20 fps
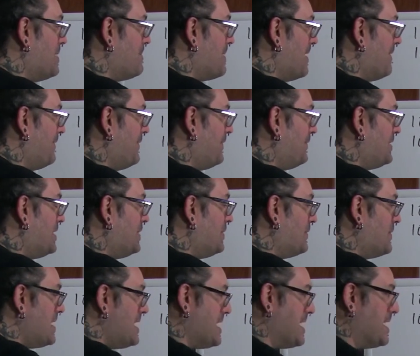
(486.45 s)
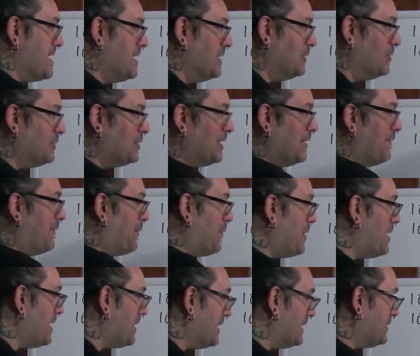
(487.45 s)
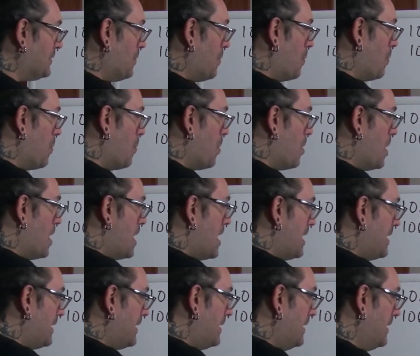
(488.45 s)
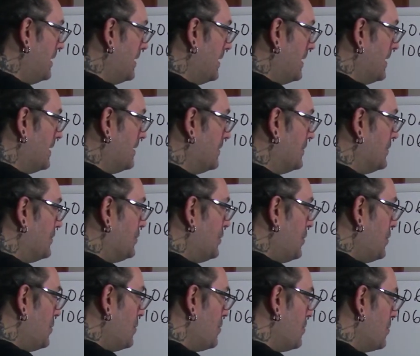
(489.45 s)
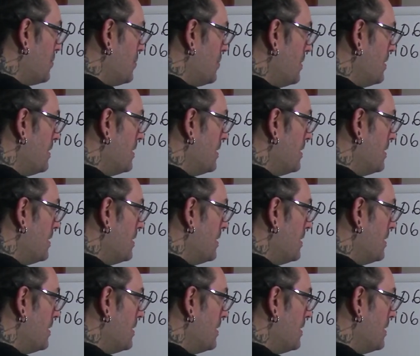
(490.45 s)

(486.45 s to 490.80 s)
by 53. Using FOIL, it's 1, 2,